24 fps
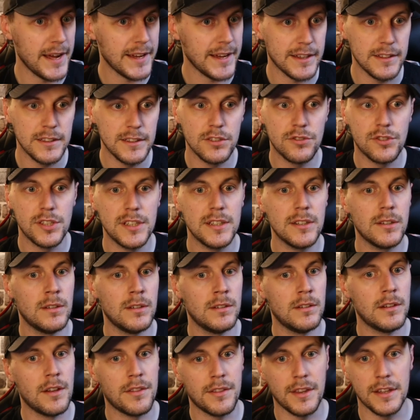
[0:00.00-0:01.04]
into training and
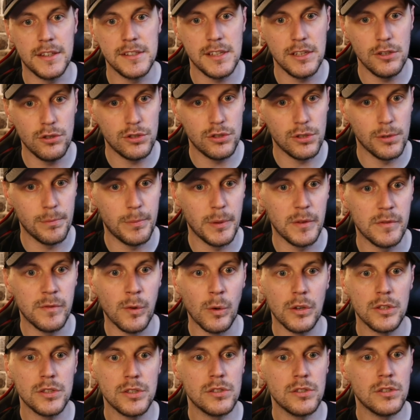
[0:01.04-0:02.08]
the things that you should be
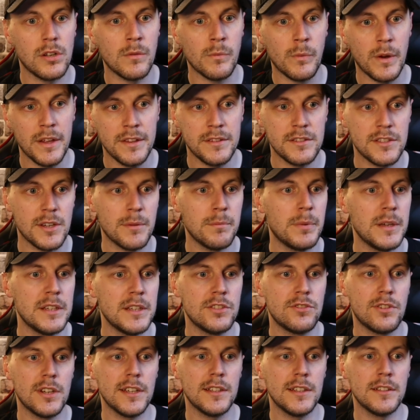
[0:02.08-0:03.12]
focusing on with gym-based
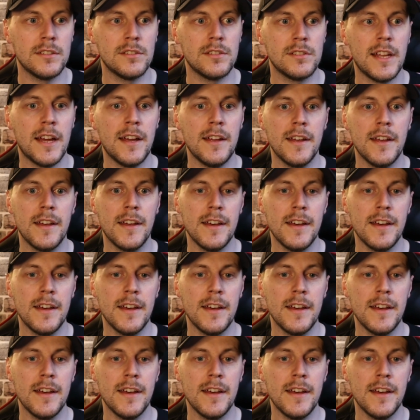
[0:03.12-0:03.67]
training and that.